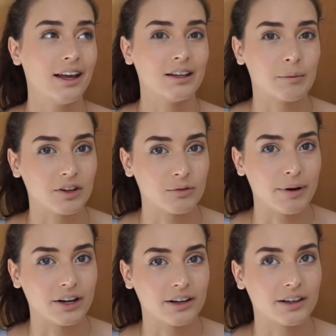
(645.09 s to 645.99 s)
is much
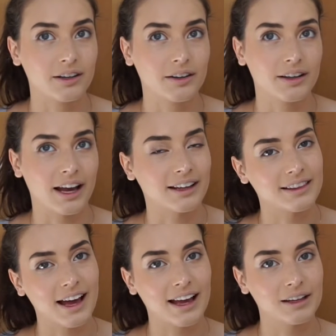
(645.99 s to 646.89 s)
better
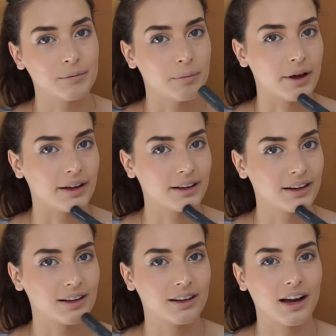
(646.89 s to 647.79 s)
at that, but
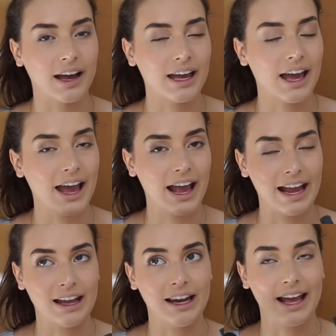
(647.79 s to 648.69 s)
I
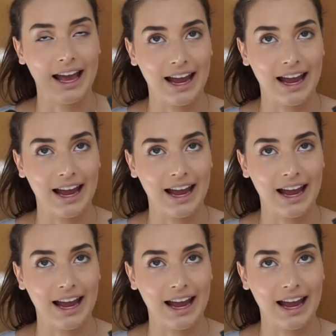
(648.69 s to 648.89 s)
hate